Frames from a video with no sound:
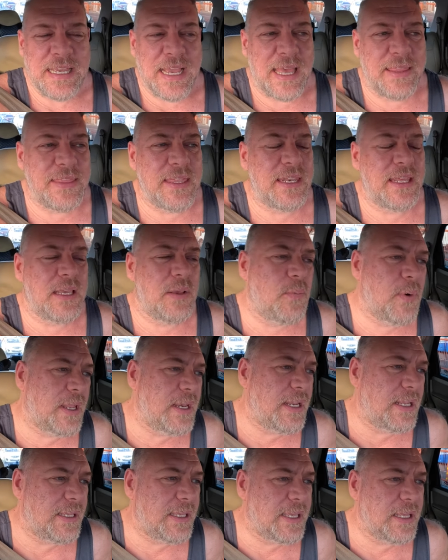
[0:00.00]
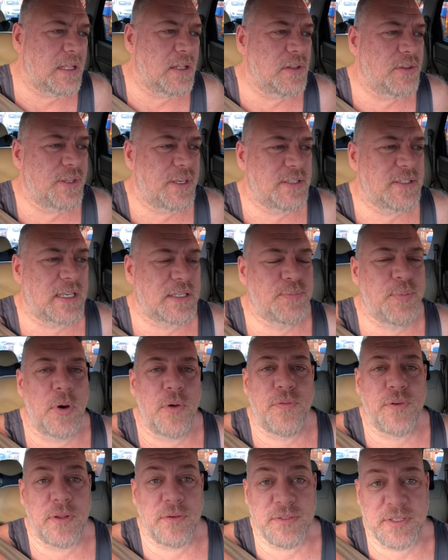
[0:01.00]
And then he went and killed his
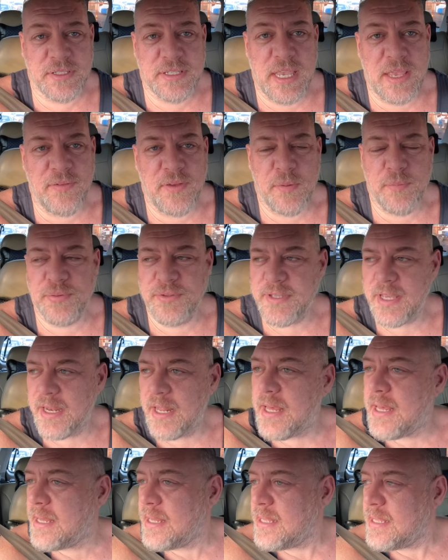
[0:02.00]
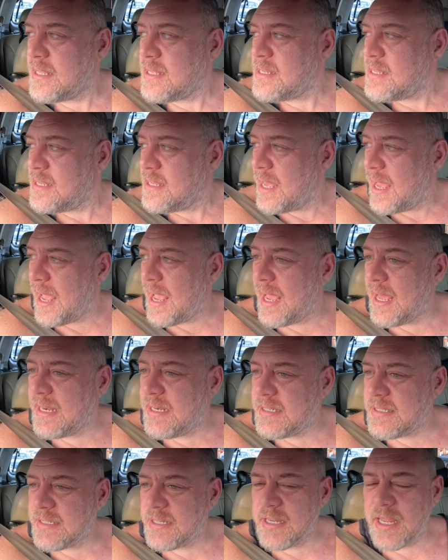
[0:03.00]
ex-boyfriend, who's a TV presenter.
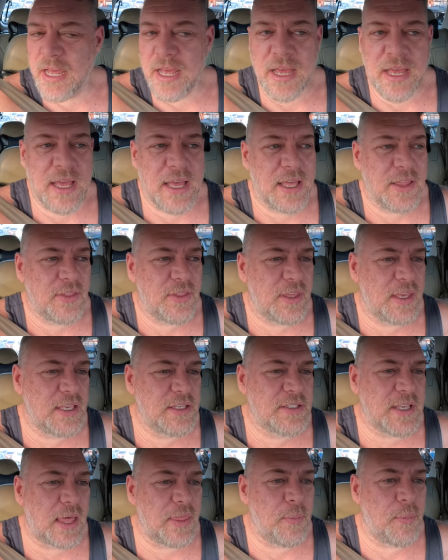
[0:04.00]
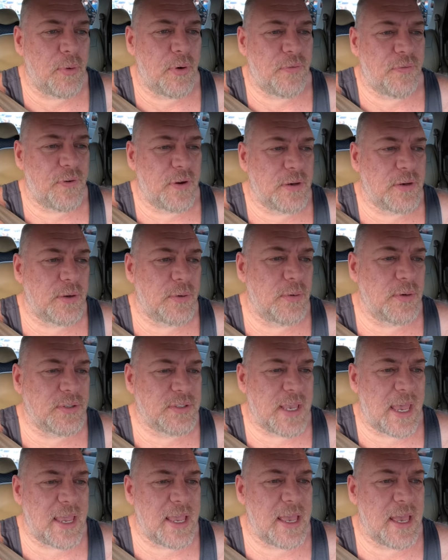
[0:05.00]
And his other boyfriend, who
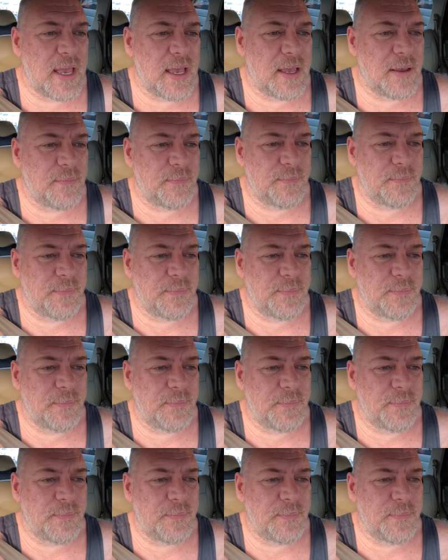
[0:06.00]
was a...